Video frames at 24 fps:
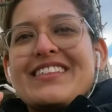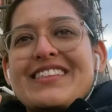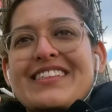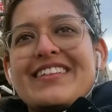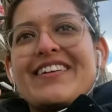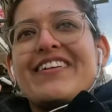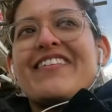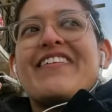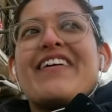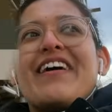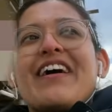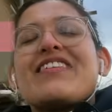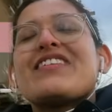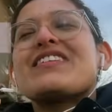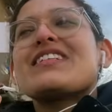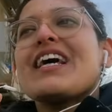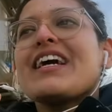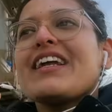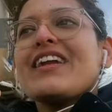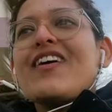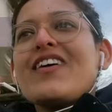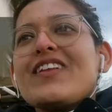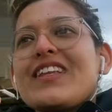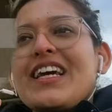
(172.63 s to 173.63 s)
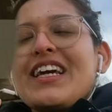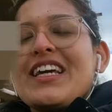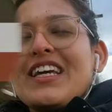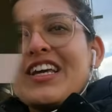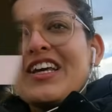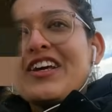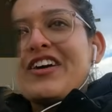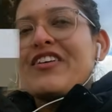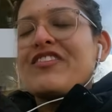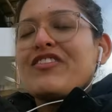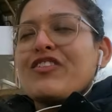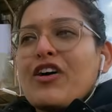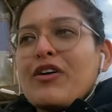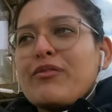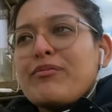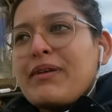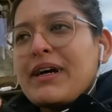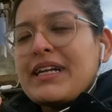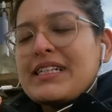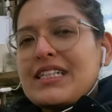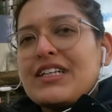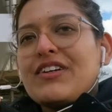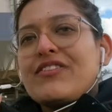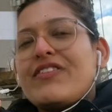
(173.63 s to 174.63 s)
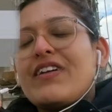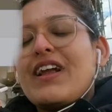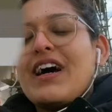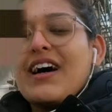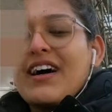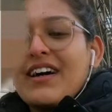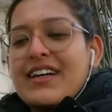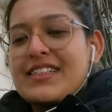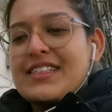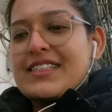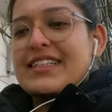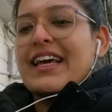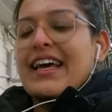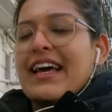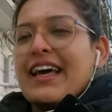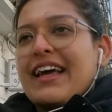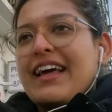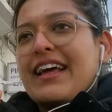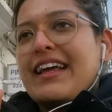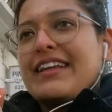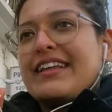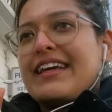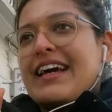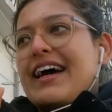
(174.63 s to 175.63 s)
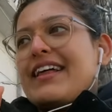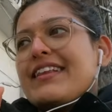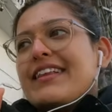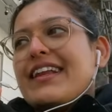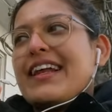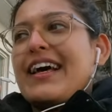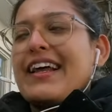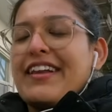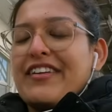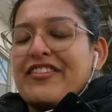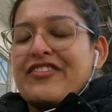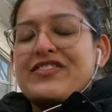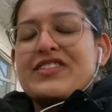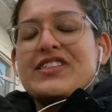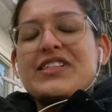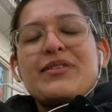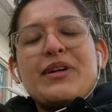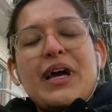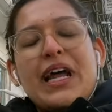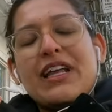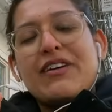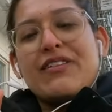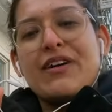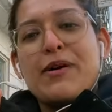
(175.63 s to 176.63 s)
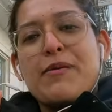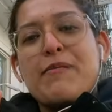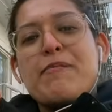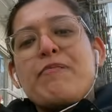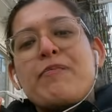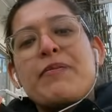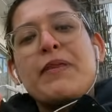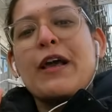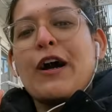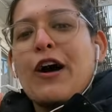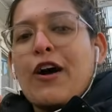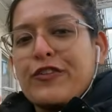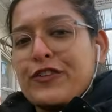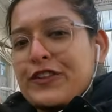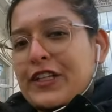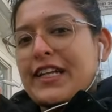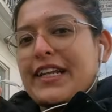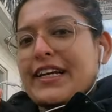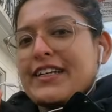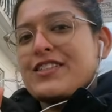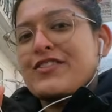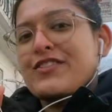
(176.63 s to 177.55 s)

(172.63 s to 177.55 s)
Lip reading: So I was like, no thank you, I've got my tea flask, and yeah, then I left. Anyway, off to the next